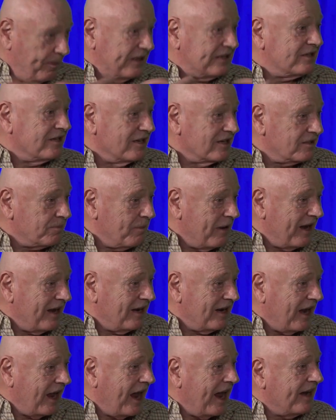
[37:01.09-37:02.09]

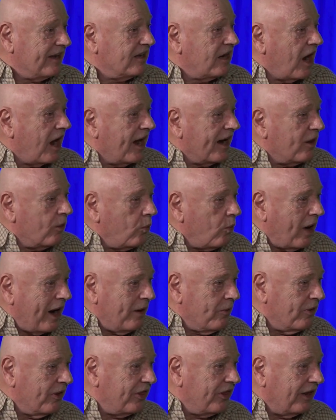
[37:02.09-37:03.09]
businessmen and got
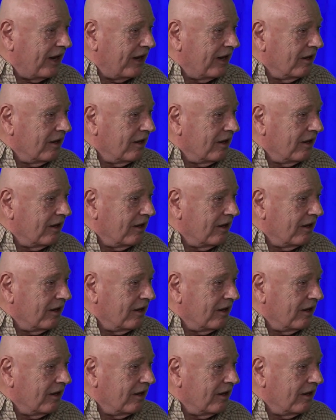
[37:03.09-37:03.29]
away with it?